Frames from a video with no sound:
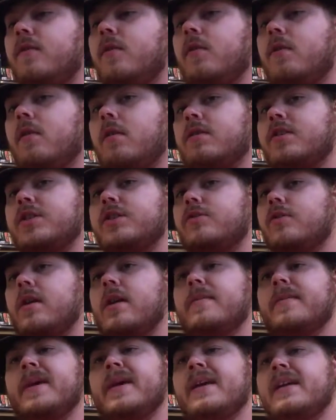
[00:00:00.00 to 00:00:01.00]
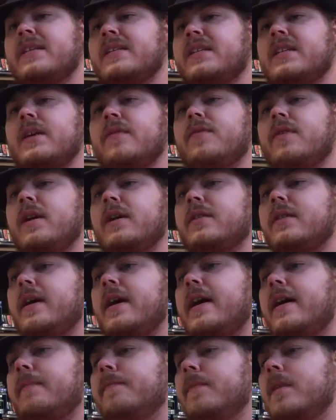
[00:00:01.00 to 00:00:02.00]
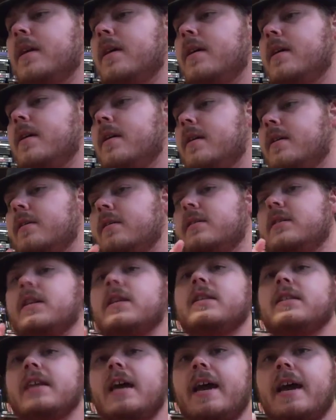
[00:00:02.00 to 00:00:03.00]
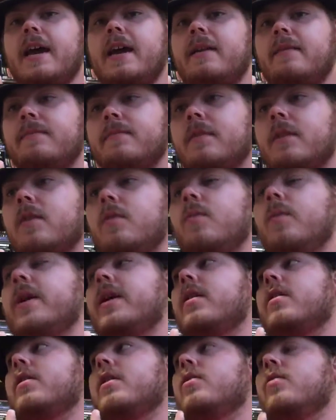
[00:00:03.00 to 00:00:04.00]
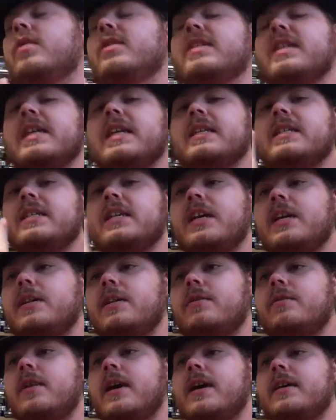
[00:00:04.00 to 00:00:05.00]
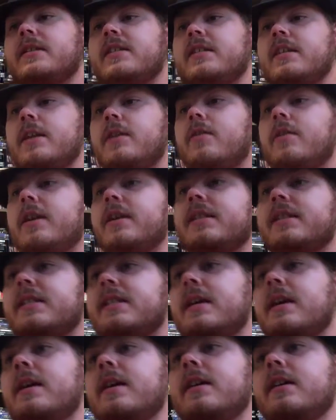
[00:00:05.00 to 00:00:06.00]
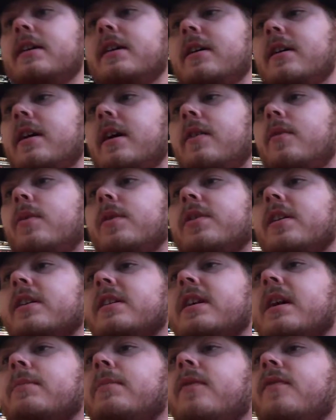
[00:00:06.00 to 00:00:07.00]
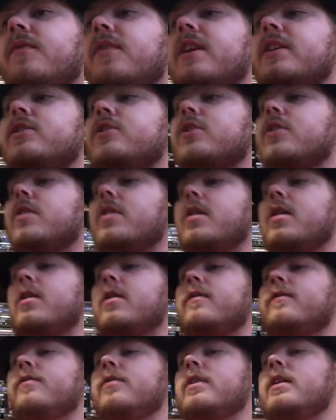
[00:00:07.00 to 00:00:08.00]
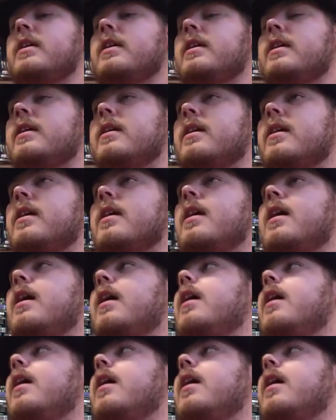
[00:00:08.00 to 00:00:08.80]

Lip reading: for streaming and stuff like that. Today, we are going to continue that series with a double feature of the